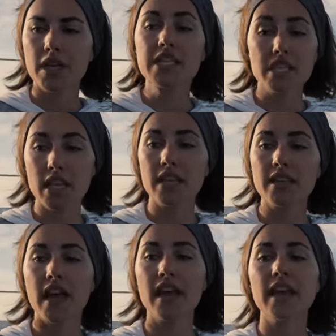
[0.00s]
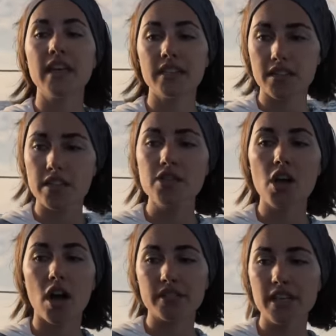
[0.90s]
into the inlet and to the
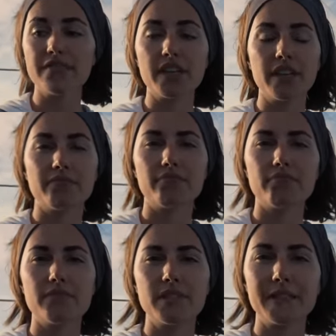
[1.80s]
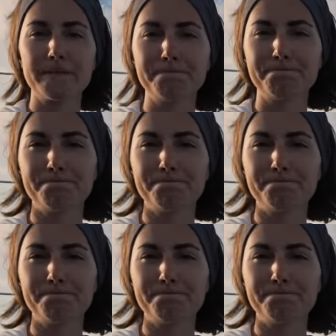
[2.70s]
dock safely. So.